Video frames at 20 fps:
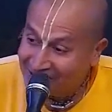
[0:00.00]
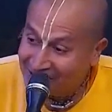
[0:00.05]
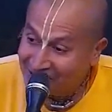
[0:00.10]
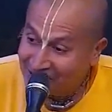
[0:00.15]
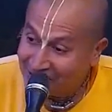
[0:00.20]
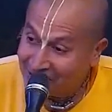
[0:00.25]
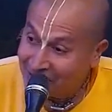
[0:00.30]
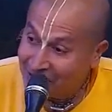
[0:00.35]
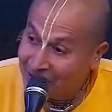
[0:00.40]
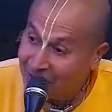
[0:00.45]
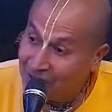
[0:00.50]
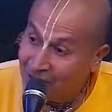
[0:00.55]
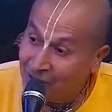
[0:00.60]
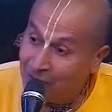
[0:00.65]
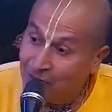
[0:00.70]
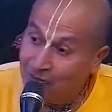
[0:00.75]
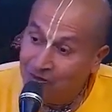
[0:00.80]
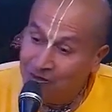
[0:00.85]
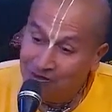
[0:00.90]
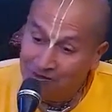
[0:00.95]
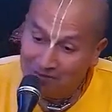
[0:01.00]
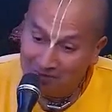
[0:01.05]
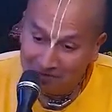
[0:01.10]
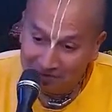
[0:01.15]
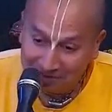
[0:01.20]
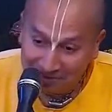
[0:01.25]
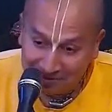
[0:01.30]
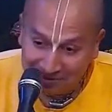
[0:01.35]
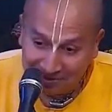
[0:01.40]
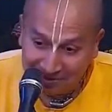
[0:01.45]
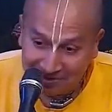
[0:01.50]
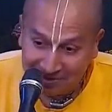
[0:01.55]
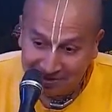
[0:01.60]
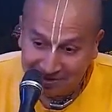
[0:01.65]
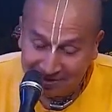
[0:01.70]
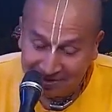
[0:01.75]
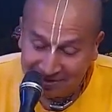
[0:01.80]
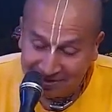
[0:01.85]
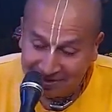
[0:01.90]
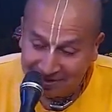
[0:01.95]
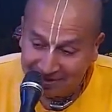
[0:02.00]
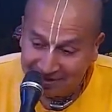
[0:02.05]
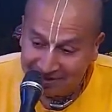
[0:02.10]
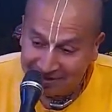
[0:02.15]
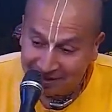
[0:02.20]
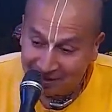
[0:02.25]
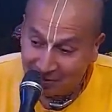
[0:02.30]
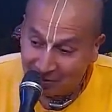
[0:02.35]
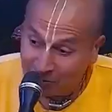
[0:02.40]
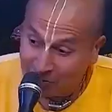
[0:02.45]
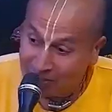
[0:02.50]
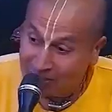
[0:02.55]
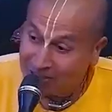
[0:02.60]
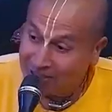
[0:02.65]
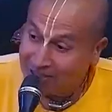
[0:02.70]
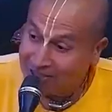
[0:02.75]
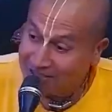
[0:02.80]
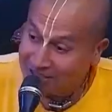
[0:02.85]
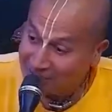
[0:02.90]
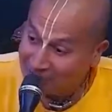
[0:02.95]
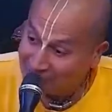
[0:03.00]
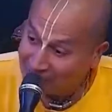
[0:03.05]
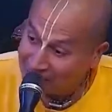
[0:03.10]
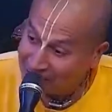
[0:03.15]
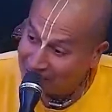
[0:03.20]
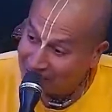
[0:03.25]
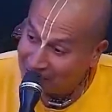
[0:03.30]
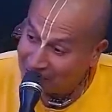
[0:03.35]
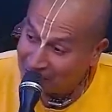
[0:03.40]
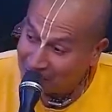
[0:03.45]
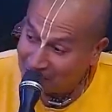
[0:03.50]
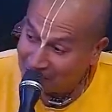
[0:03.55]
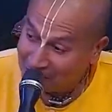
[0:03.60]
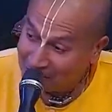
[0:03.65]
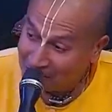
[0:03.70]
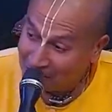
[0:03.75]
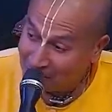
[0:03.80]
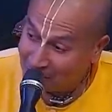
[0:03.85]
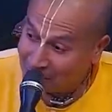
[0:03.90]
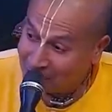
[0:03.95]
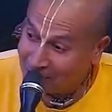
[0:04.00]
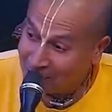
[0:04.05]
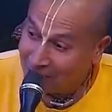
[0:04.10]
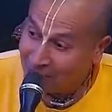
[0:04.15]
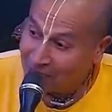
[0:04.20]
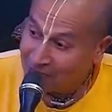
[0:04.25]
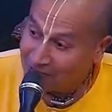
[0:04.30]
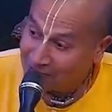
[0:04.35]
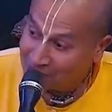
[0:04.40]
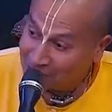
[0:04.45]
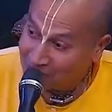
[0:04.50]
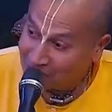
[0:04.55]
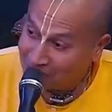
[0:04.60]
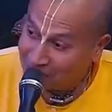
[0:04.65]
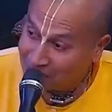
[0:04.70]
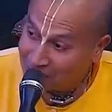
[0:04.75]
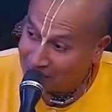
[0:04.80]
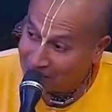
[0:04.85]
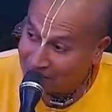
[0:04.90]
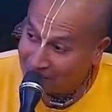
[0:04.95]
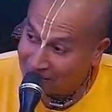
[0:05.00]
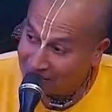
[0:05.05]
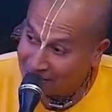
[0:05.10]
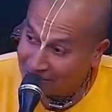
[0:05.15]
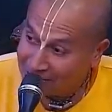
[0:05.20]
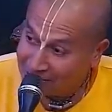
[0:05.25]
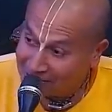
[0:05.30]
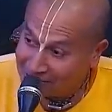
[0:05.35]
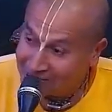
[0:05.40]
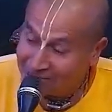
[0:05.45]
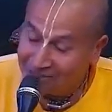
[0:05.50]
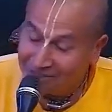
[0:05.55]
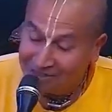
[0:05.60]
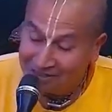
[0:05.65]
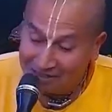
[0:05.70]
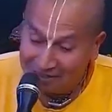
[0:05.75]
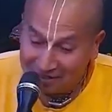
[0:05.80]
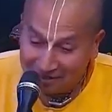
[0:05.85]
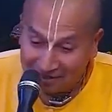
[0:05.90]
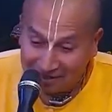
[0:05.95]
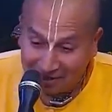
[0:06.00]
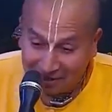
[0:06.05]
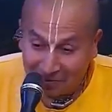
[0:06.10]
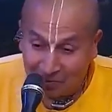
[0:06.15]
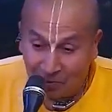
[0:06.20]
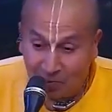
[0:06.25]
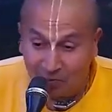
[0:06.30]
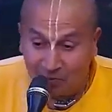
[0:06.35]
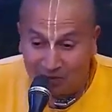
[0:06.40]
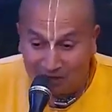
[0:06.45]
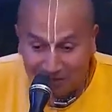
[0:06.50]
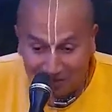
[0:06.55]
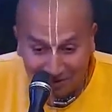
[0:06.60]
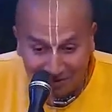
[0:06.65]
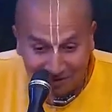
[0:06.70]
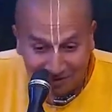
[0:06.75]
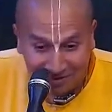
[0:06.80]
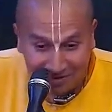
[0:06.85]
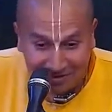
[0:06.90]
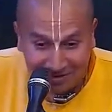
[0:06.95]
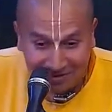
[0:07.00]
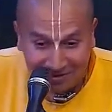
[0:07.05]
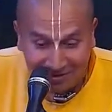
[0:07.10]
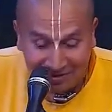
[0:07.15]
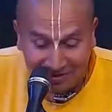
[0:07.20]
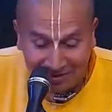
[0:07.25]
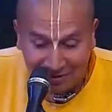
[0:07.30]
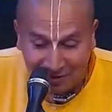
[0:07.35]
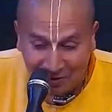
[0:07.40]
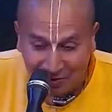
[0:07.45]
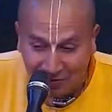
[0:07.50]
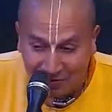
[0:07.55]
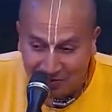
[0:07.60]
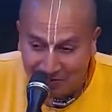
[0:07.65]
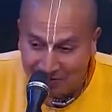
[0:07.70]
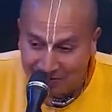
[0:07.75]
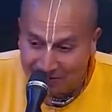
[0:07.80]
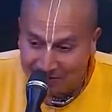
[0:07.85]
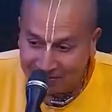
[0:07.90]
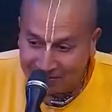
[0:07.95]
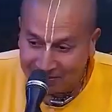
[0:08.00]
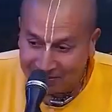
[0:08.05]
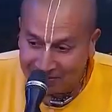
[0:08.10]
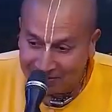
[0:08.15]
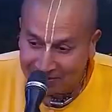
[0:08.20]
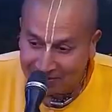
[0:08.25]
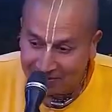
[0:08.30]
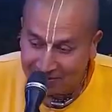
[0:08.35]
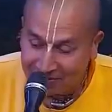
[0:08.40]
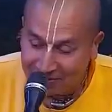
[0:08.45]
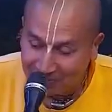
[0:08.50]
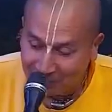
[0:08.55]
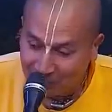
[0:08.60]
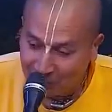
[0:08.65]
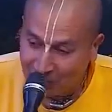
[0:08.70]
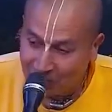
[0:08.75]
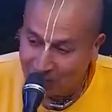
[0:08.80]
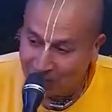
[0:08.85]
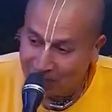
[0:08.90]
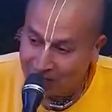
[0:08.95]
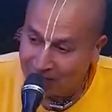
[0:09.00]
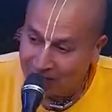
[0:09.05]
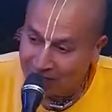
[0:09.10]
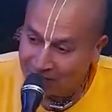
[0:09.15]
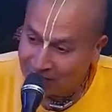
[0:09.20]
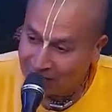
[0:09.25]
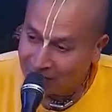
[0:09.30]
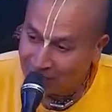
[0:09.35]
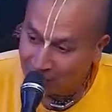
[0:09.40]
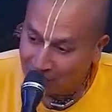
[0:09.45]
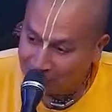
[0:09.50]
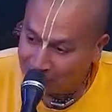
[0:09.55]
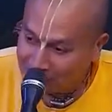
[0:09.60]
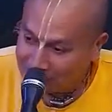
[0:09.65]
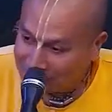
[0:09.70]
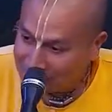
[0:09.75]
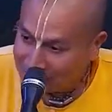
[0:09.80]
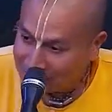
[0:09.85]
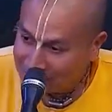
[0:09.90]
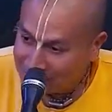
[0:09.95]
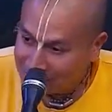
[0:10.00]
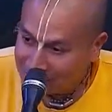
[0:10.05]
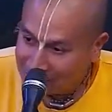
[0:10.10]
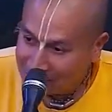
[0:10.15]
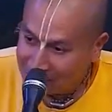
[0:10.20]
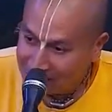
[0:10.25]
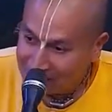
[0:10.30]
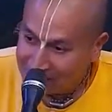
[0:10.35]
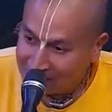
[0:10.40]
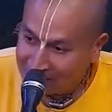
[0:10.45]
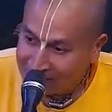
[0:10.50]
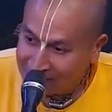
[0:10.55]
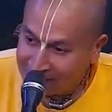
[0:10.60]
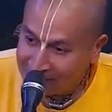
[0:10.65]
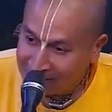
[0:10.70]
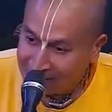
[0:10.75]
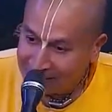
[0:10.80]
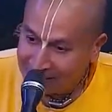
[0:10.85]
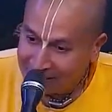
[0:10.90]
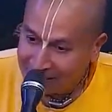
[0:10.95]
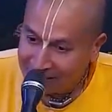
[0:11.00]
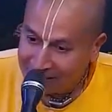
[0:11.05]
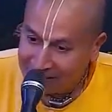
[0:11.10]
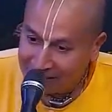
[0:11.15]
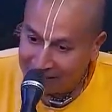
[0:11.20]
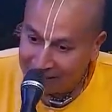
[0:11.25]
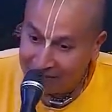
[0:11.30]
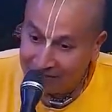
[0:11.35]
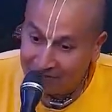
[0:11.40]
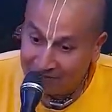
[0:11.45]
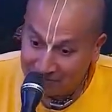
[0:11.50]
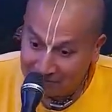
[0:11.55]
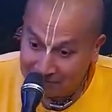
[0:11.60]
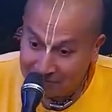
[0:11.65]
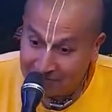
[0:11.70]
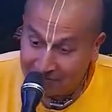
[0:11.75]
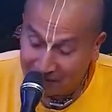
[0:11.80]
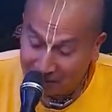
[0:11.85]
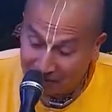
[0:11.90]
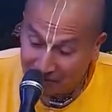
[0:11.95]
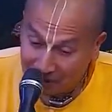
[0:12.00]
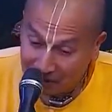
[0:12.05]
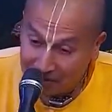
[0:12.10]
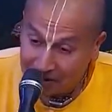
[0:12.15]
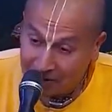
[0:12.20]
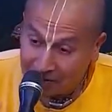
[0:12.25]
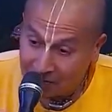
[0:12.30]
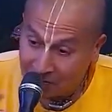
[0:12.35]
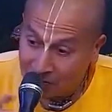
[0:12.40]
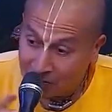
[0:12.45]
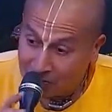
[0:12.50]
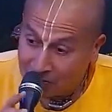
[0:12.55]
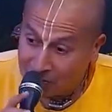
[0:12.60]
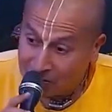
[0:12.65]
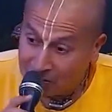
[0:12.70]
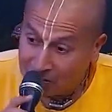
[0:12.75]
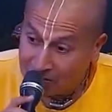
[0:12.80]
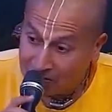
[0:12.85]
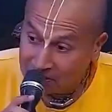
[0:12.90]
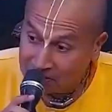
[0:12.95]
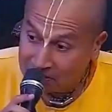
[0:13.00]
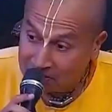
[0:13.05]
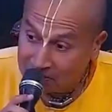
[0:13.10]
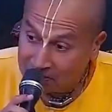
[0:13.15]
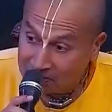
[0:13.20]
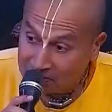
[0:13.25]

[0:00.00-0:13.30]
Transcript: So he felt very good that, oh, here is somebody who spent his whole life in the stock market and is approving, the mode of life I followed. And then my father told me,